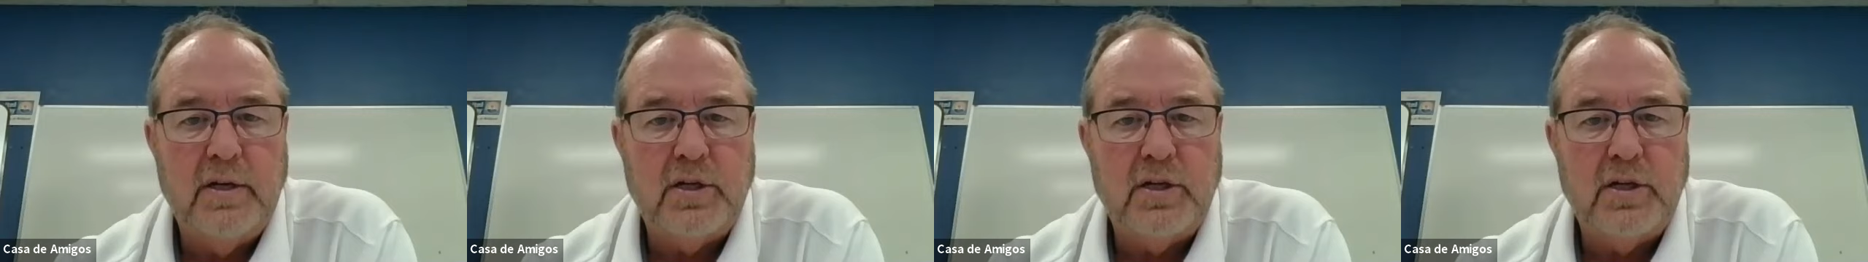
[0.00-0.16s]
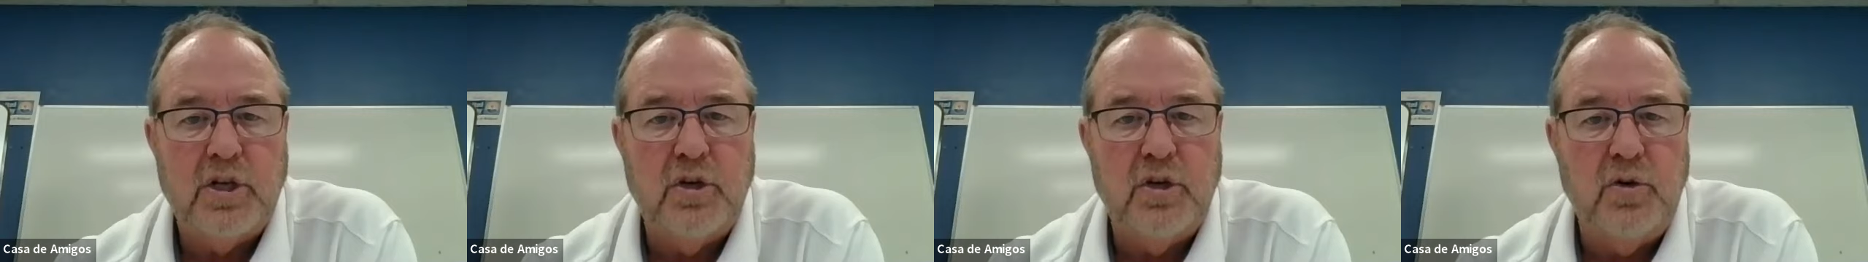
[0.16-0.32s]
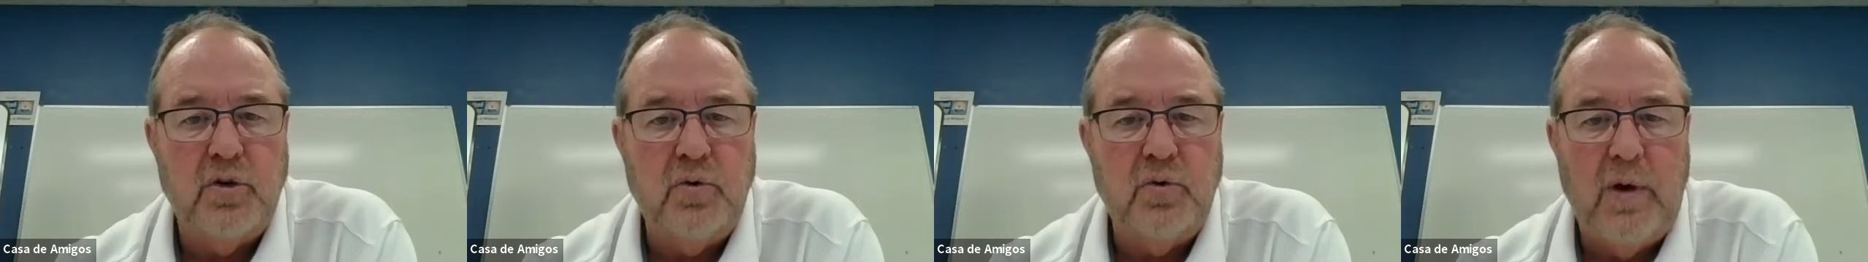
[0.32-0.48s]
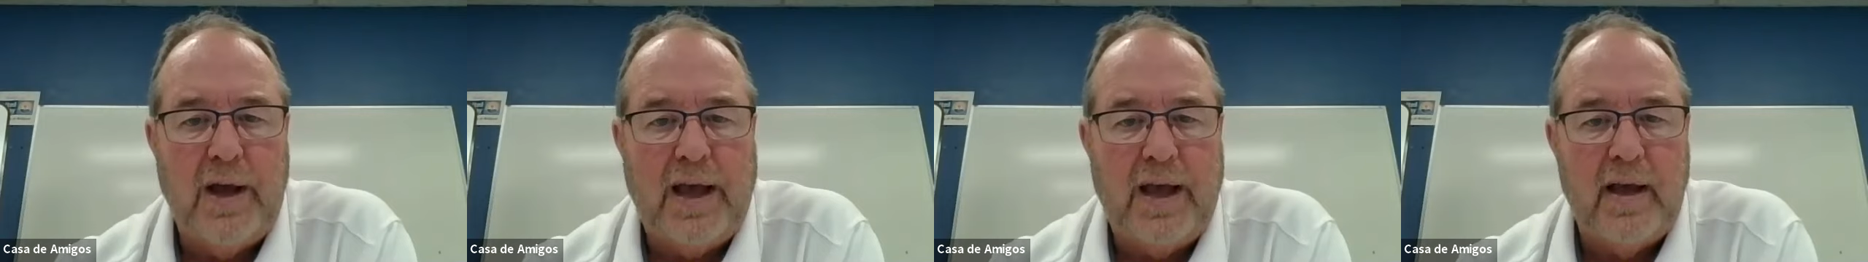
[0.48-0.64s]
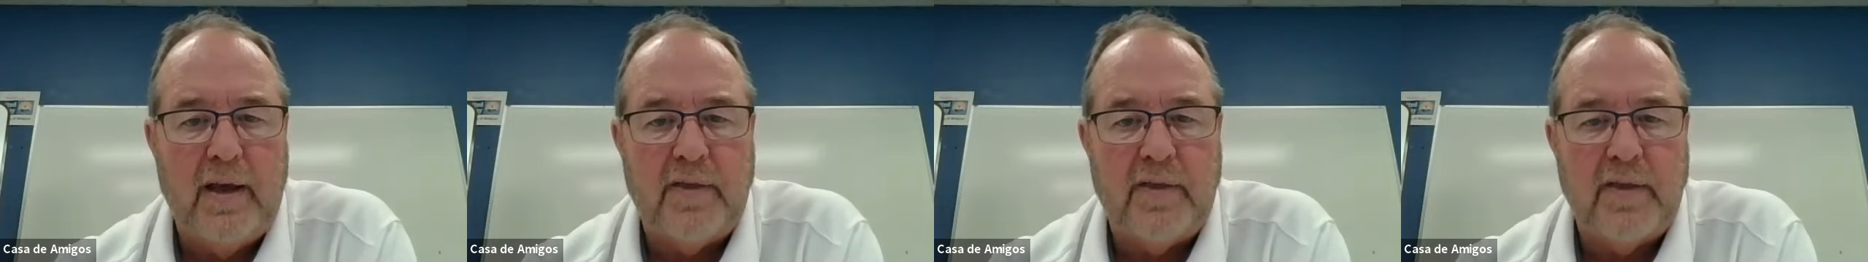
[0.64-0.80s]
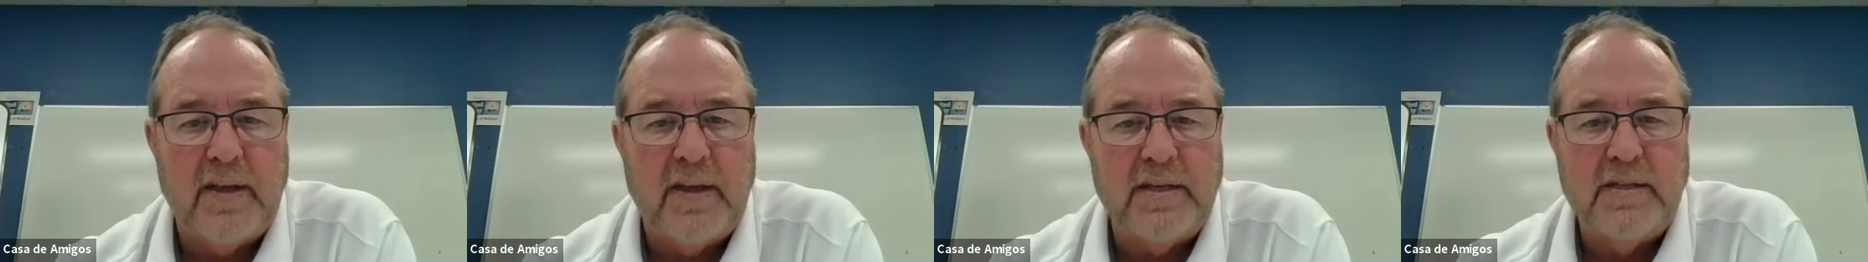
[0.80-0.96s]
to
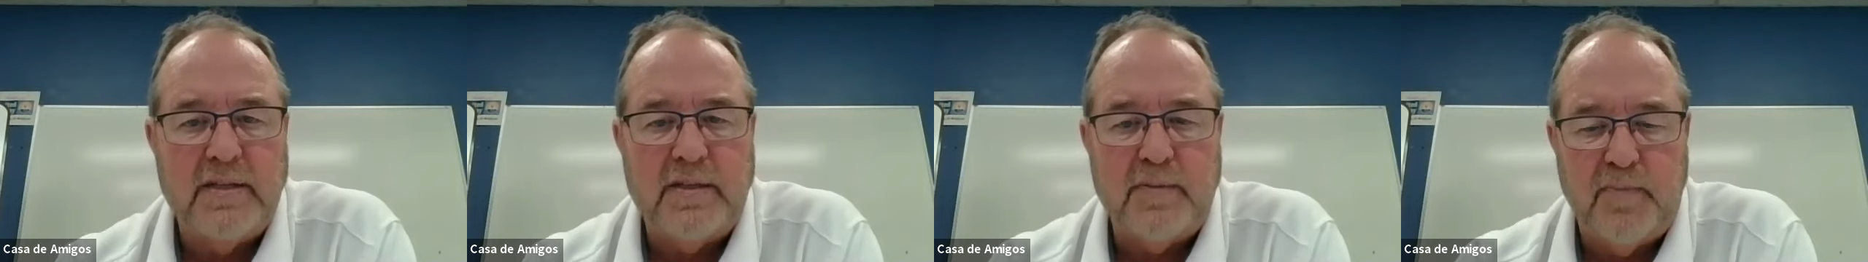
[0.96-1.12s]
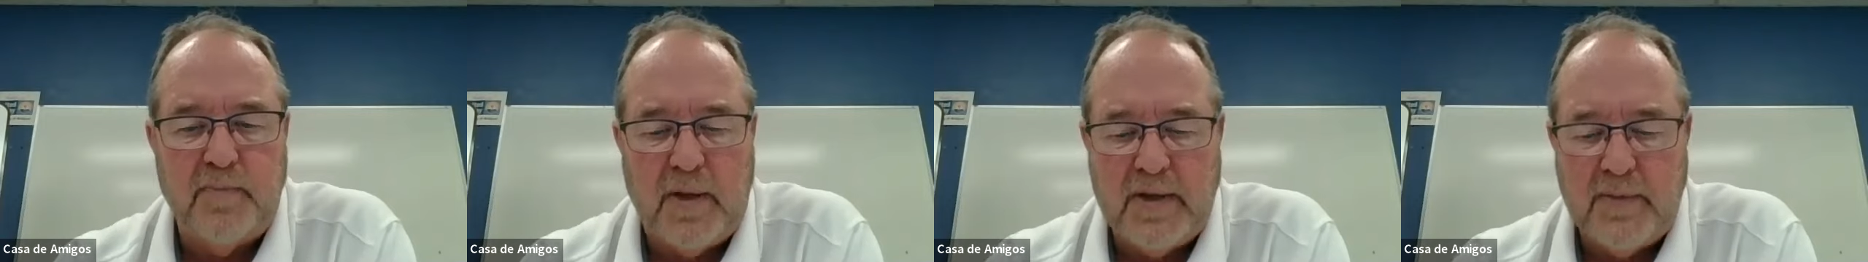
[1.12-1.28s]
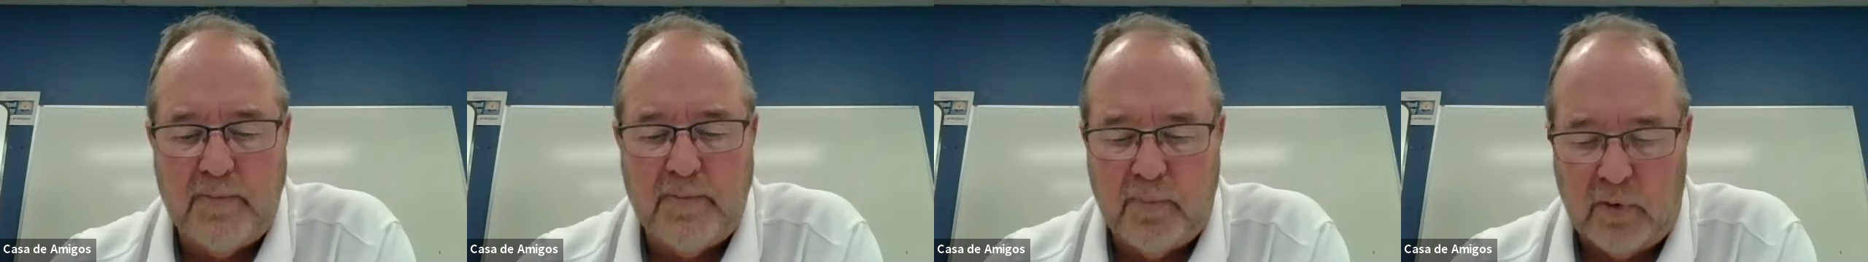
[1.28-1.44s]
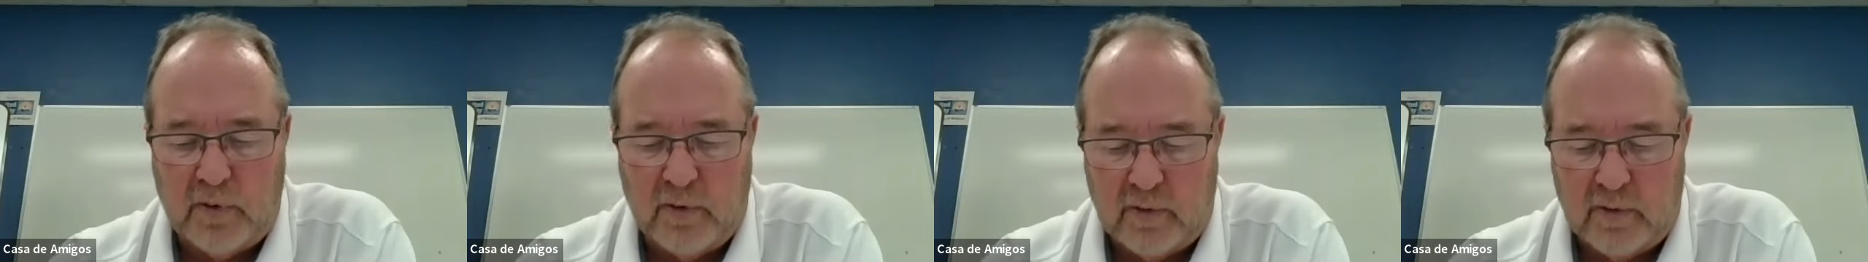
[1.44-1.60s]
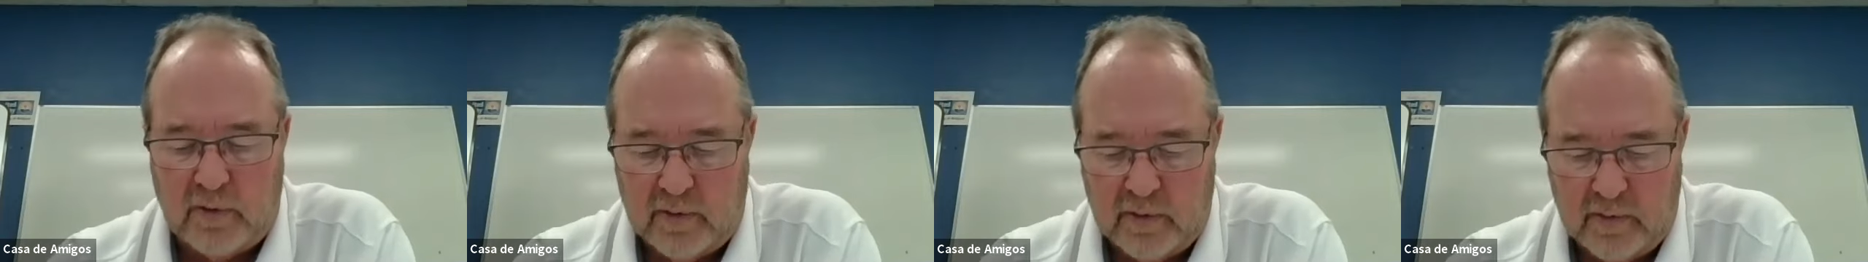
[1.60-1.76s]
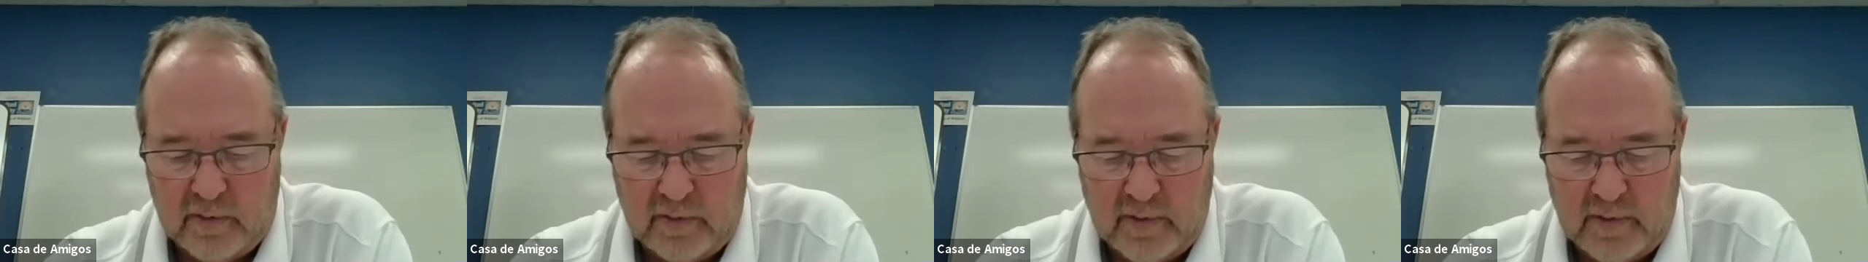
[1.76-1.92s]
how these
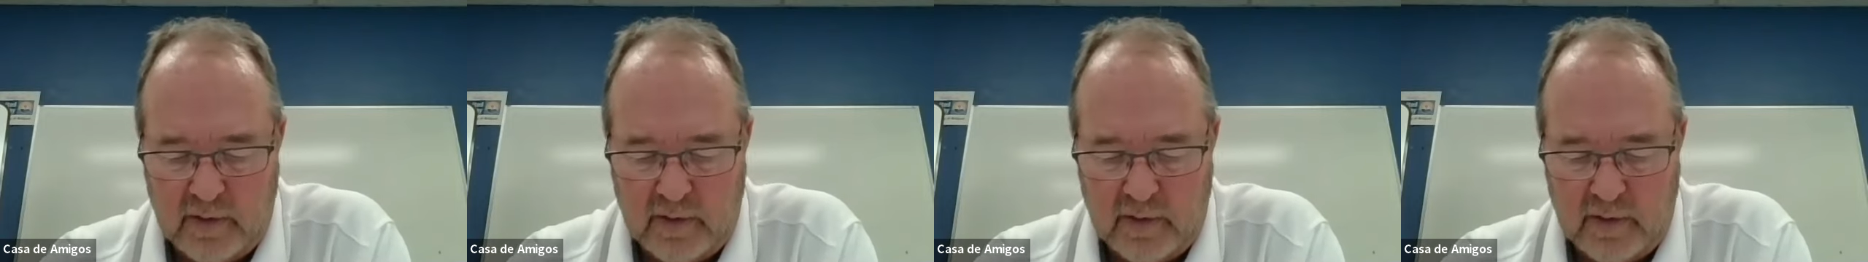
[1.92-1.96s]
people